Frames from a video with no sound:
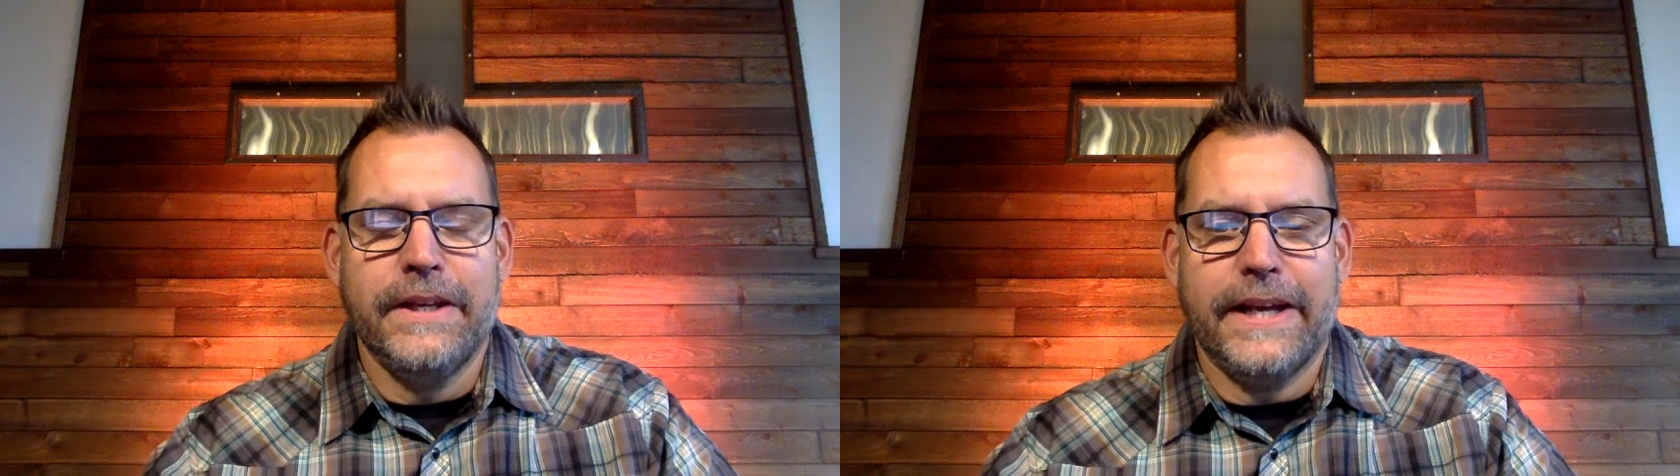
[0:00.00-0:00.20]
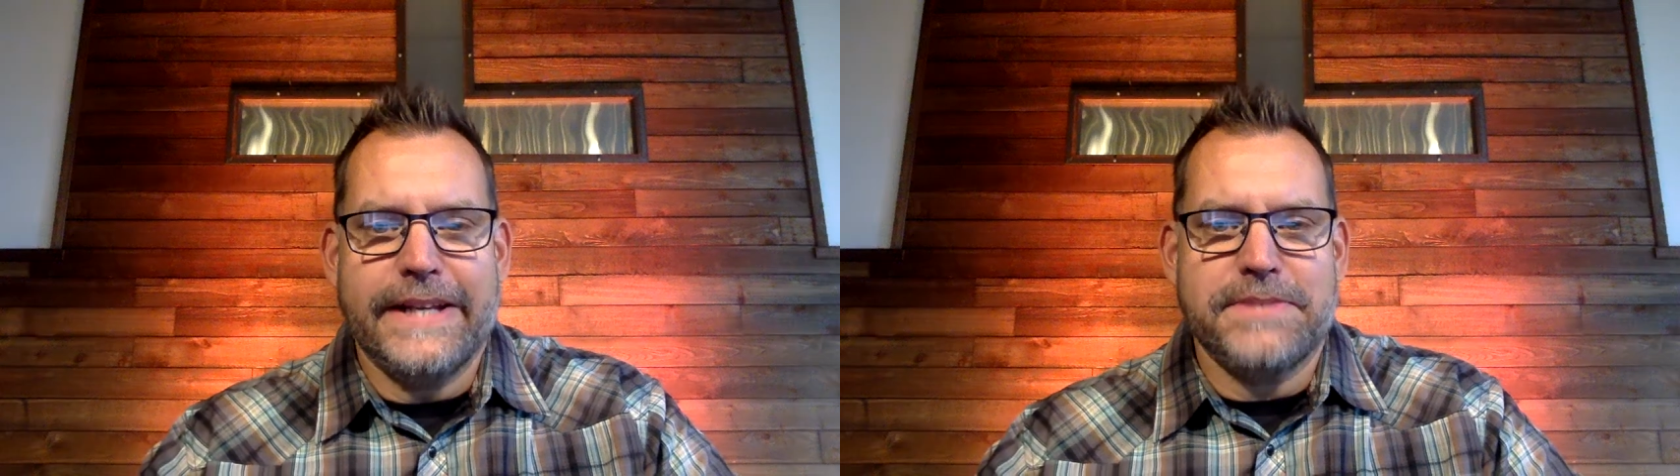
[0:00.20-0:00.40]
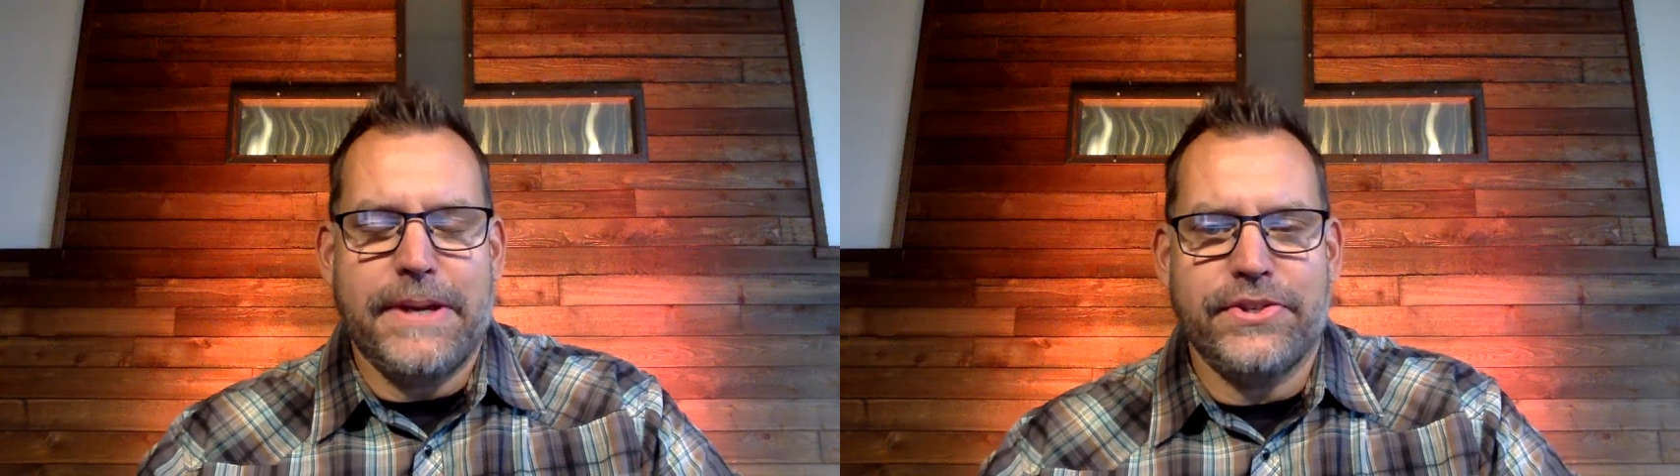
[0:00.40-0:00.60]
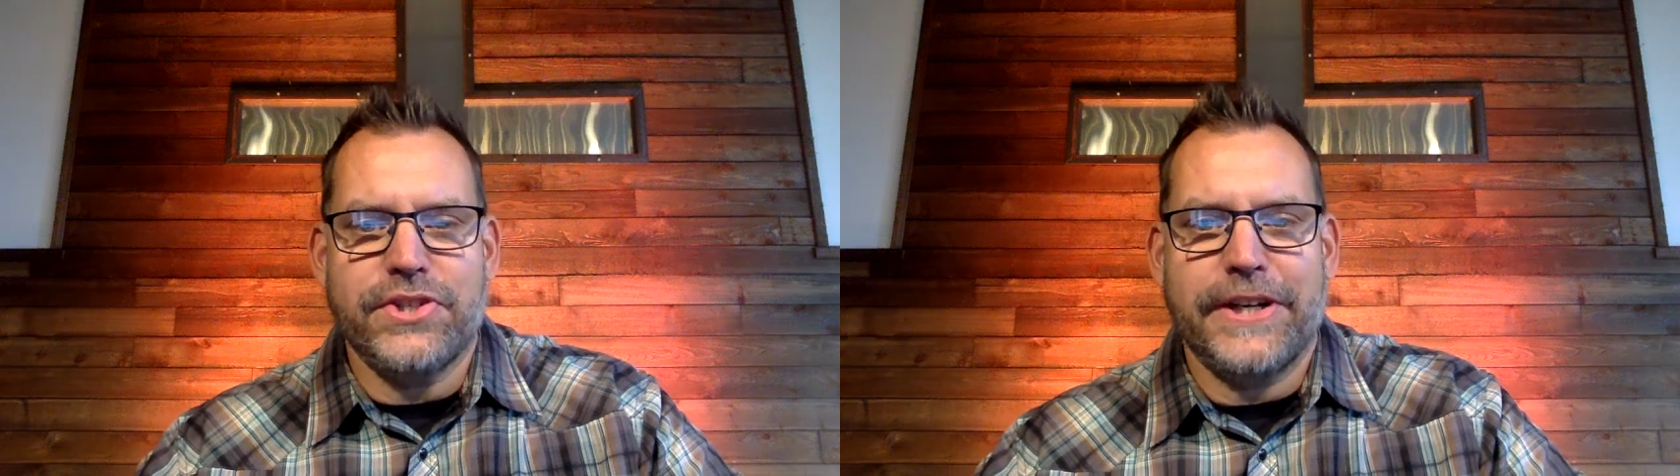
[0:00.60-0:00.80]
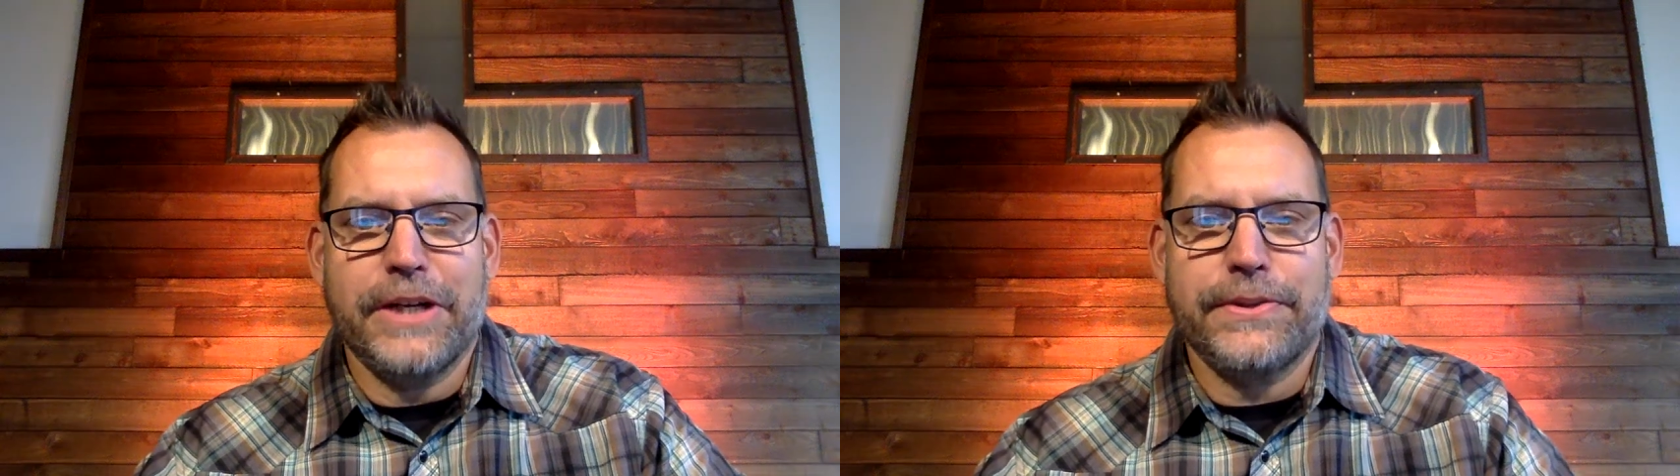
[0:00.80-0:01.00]
Hey guys, it's Pastor
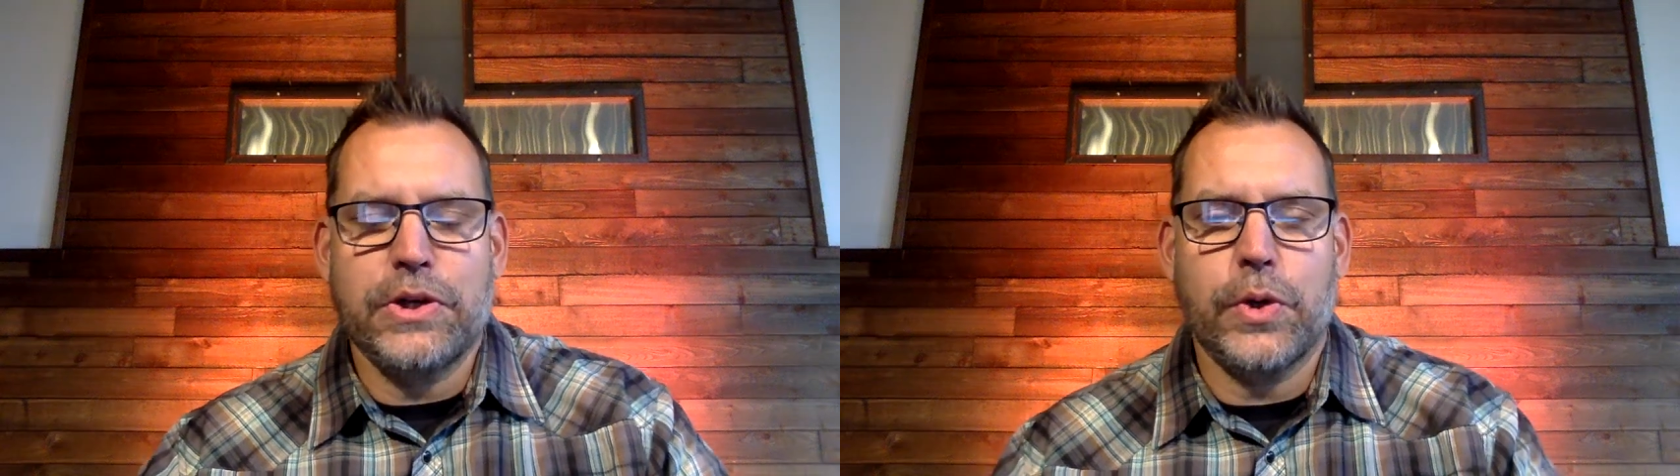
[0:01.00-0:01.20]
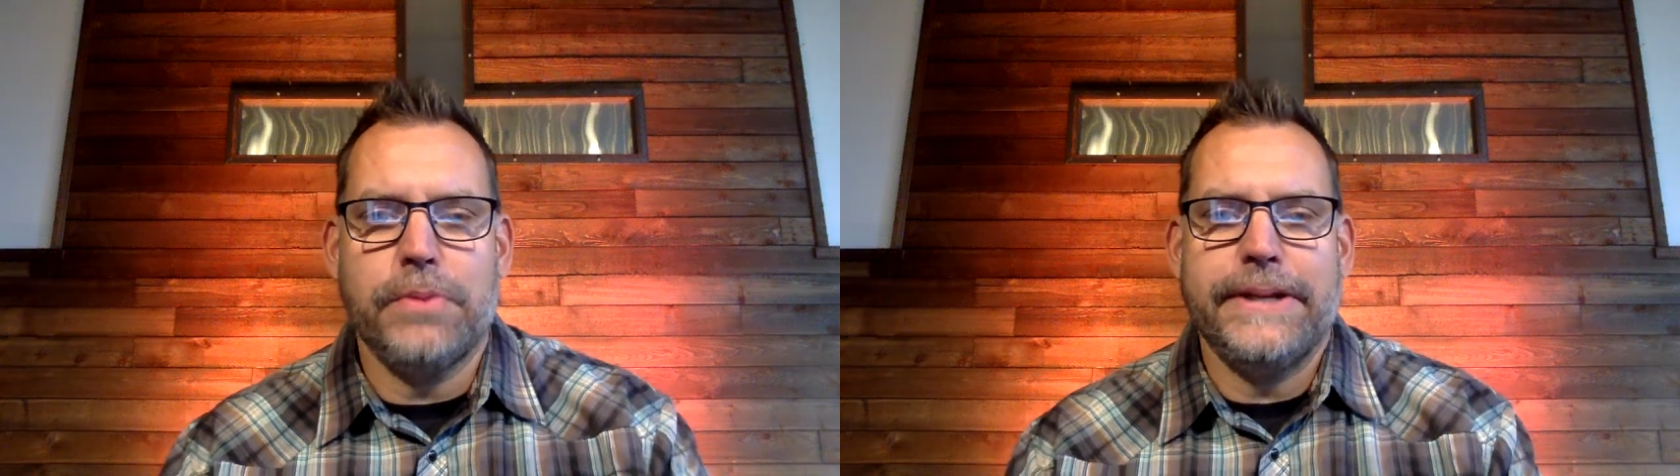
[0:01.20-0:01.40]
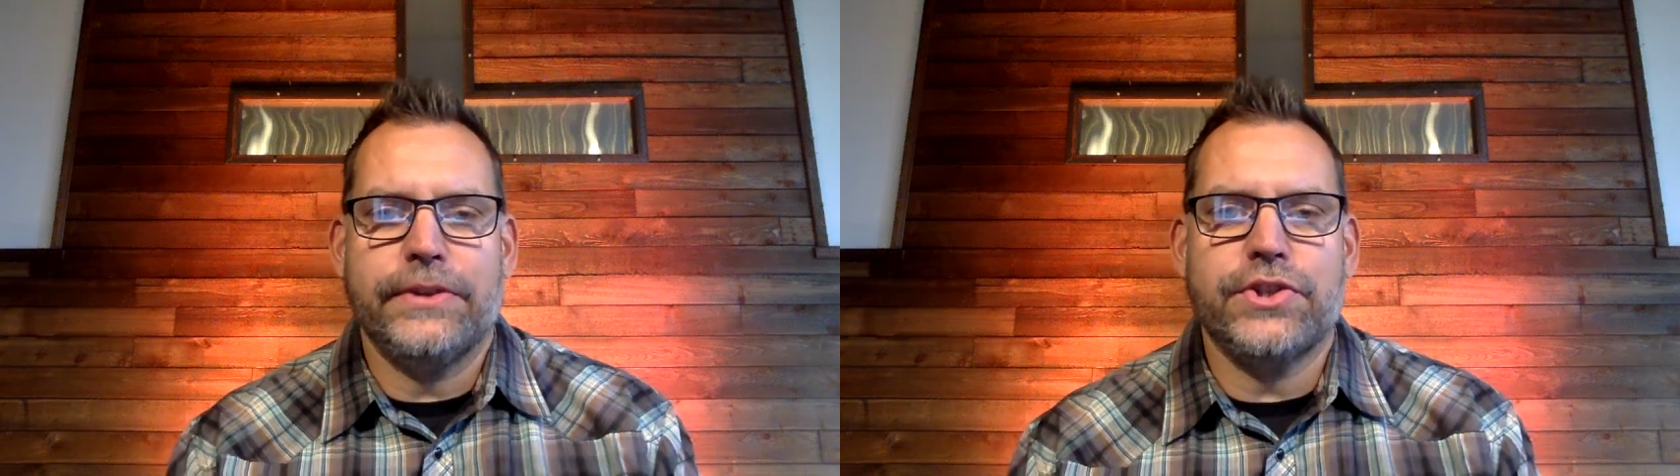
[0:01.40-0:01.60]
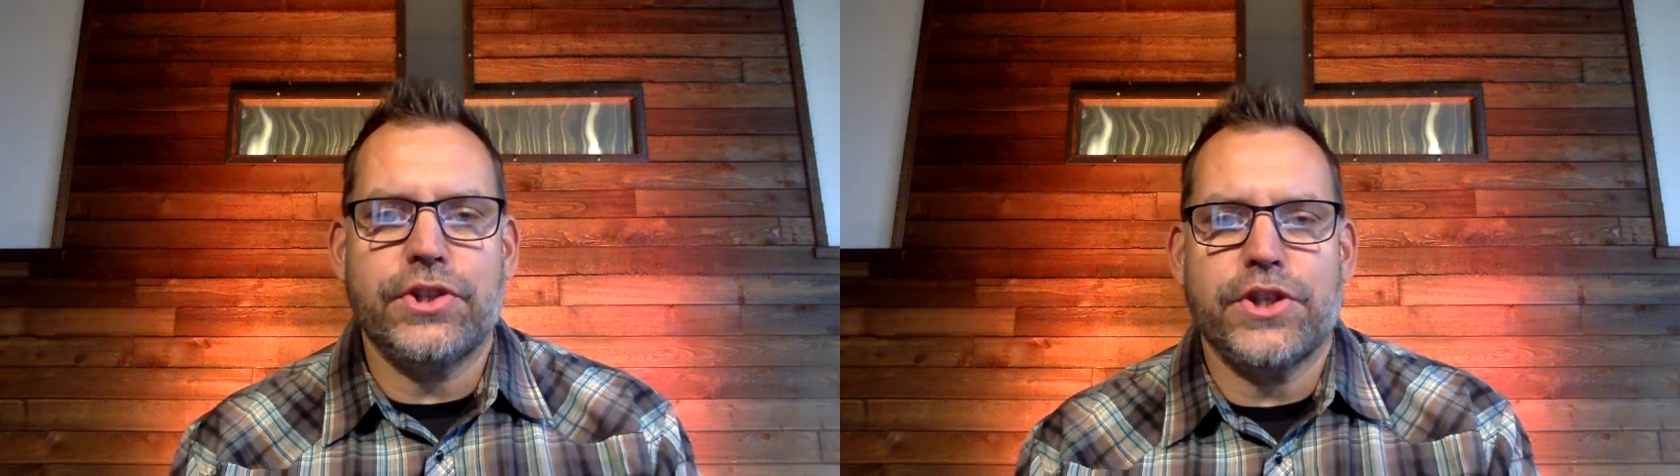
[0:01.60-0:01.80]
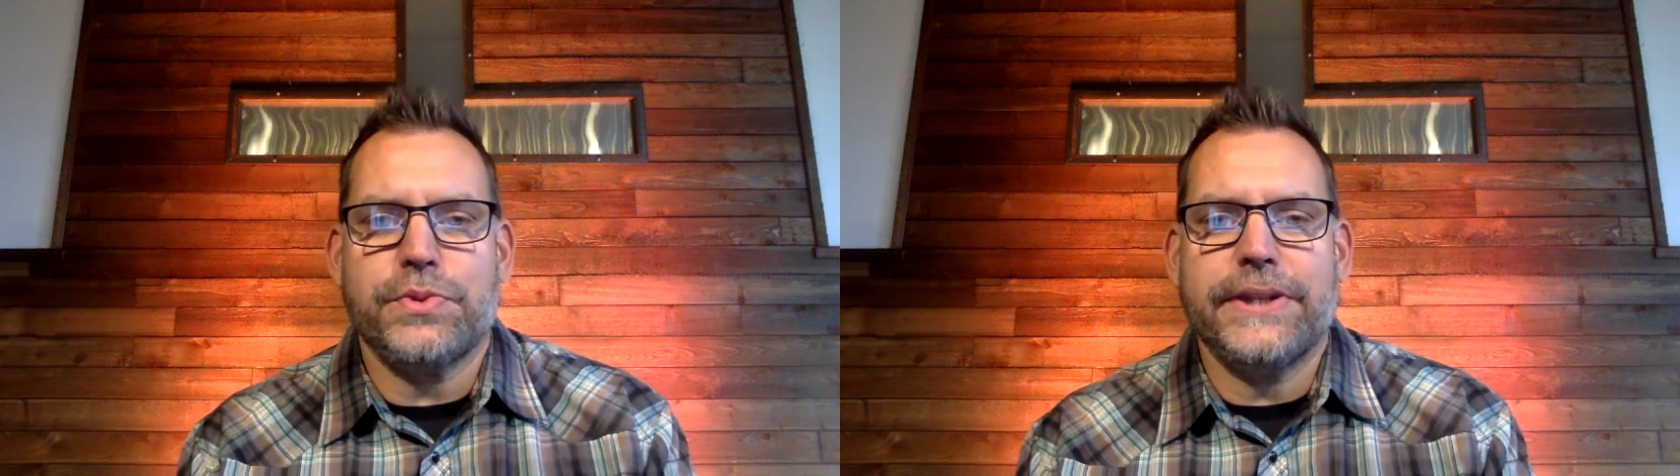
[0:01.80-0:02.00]
John here with Corriemdale Church.